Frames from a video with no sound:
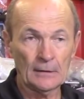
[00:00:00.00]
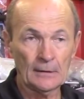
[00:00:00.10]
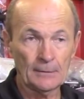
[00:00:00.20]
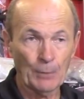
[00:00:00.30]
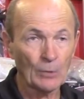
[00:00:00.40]

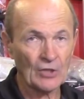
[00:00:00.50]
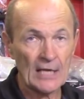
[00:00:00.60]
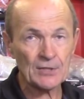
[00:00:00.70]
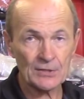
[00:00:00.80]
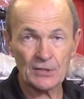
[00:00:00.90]
in both
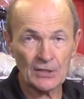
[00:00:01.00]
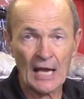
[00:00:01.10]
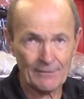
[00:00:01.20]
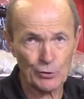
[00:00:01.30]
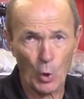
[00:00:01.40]
cases, the
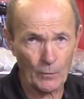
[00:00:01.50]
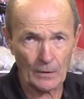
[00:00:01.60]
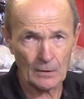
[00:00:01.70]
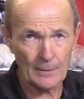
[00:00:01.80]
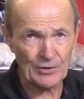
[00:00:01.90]
dive is
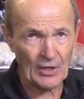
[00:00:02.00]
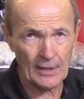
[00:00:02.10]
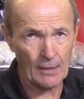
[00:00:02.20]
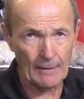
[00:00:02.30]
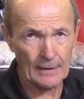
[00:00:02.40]
over. Let me tell you
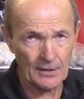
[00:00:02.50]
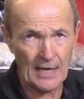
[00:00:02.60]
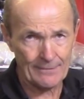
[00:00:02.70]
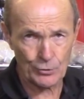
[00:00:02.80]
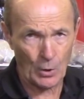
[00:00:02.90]
that right now, the
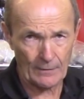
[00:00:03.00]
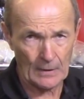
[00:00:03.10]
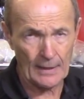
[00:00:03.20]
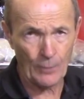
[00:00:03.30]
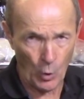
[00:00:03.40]
dive is over.
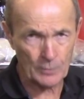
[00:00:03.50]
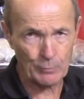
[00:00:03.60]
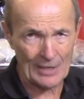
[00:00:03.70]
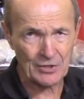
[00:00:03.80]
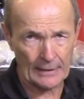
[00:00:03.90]
Right? The hose
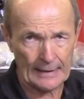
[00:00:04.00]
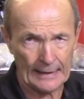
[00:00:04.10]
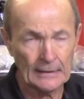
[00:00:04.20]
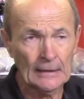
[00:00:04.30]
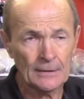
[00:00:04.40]
breaks like
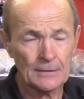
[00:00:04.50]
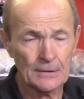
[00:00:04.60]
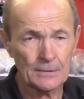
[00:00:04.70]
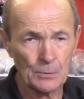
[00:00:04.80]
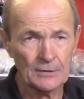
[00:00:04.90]
that.
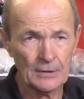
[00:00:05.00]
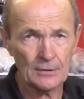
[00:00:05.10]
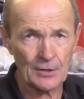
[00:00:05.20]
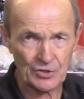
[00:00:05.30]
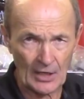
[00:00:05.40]

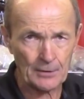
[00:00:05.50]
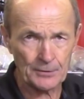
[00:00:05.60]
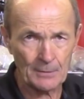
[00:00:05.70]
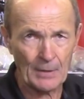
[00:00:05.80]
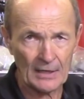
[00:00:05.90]
You signal
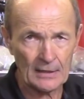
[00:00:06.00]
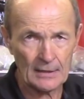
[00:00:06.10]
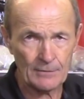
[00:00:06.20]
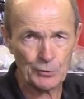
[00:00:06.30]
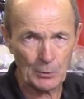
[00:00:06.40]
your buddy
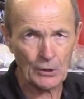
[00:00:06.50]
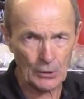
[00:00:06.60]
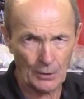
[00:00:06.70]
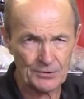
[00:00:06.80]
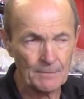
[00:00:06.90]
if he's real
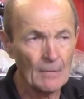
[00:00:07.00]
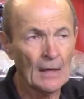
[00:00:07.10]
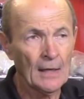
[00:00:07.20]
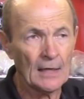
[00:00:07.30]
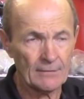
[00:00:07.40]
close.
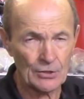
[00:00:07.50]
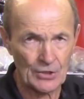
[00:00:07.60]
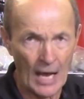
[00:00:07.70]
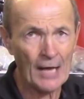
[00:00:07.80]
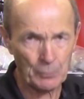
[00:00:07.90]
If he's
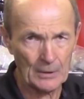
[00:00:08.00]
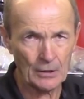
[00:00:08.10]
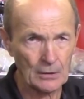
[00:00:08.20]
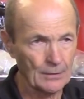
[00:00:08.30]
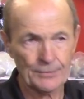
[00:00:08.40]
not real
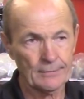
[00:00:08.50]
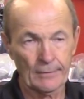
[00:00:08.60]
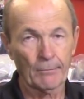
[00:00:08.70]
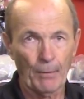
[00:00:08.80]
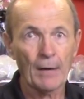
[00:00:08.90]
close,
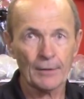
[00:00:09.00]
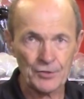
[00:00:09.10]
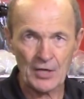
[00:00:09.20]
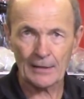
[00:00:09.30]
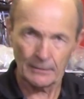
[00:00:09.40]
don't bother
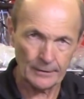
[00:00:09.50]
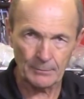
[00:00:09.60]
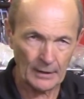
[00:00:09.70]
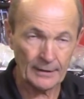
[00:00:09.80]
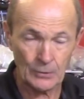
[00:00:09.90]
signaling your
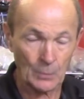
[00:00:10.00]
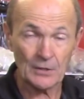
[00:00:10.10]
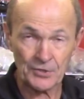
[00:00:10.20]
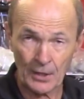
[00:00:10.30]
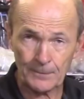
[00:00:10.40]
buddy, go to
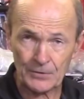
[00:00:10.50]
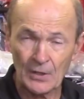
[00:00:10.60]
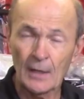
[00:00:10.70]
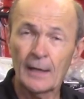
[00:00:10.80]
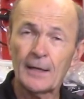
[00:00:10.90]
the surface.
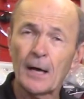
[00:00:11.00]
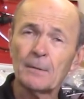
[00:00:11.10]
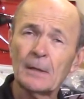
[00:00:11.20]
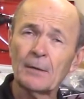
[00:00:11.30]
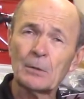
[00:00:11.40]

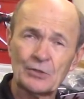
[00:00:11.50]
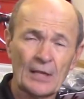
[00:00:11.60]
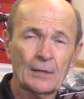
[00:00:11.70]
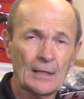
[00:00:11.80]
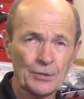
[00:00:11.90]
Now, I will tell
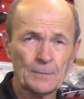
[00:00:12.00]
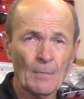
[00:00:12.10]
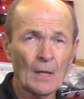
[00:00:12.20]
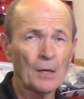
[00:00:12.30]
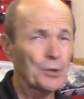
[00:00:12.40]
you this,
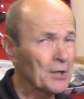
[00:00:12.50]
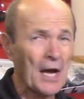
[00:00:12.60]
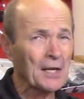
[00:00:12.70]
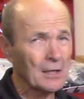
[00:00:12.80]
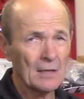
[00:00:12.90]
you're
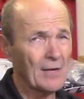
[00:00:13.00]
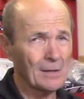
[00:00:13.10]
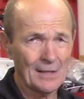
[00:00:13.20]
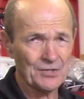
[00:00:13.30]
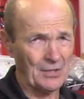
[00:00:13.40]
not out of
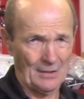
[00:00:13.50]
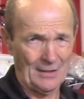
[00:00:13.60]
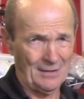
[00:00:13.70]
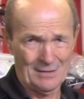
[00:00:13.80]
there instantly.